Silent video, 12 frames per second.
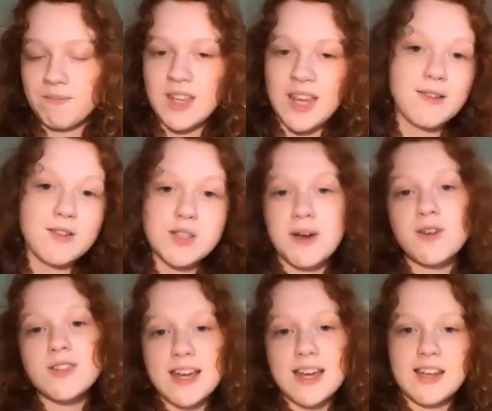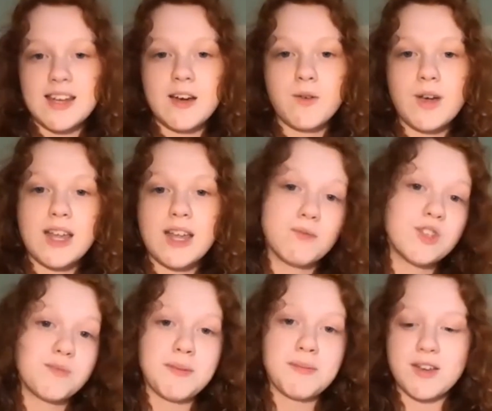I was about 10 now, and it was
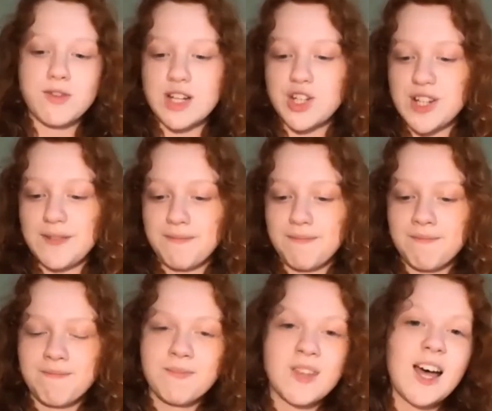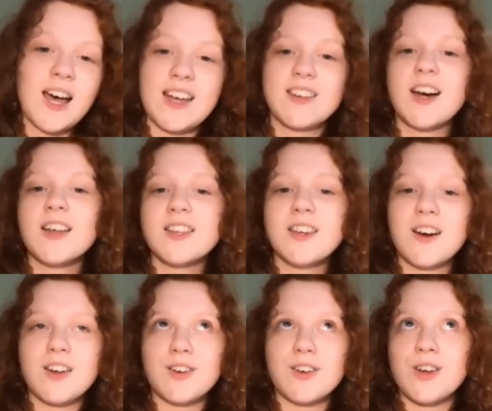spring migration. I had gotten the
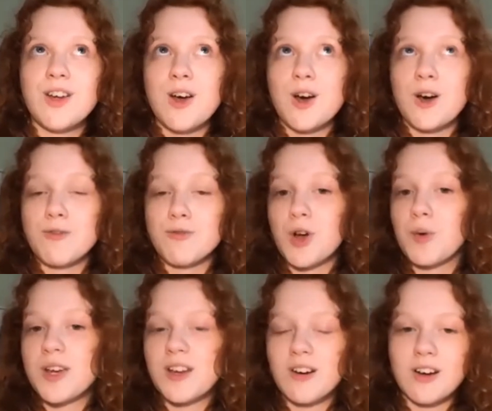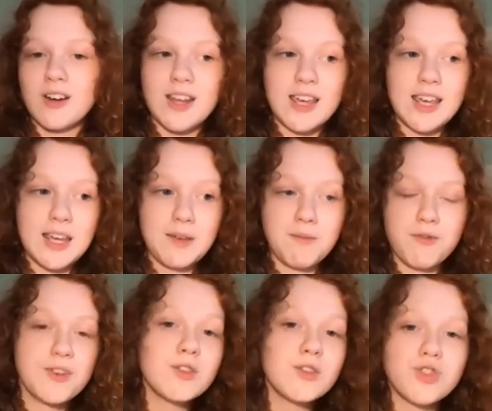honor of going on a
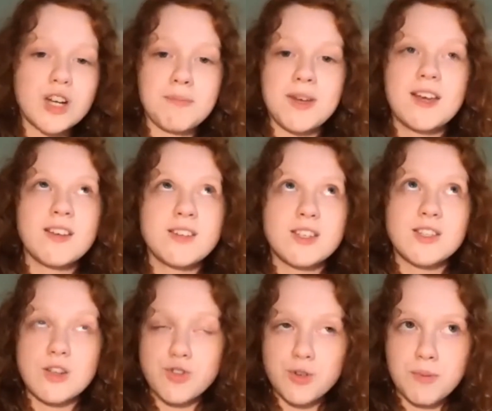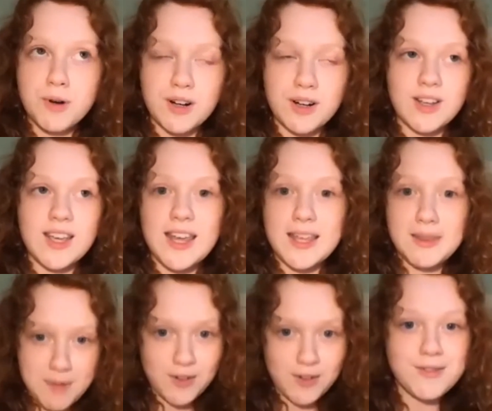field trip to Central Park in the
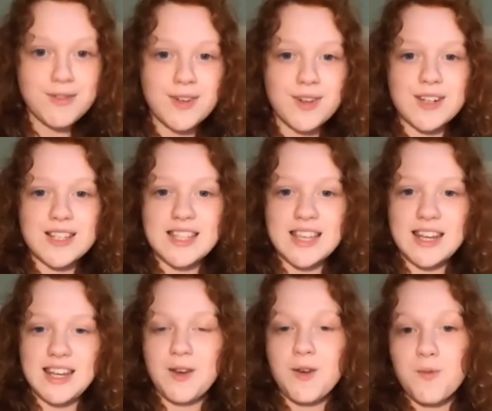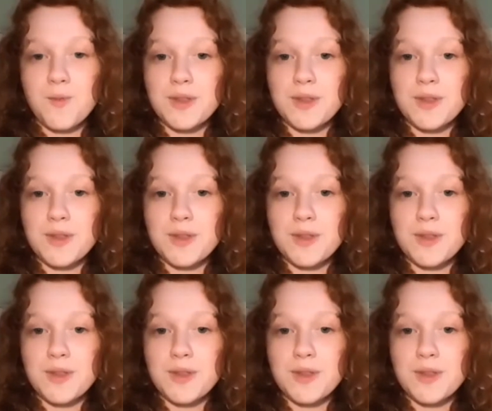middle of New York City with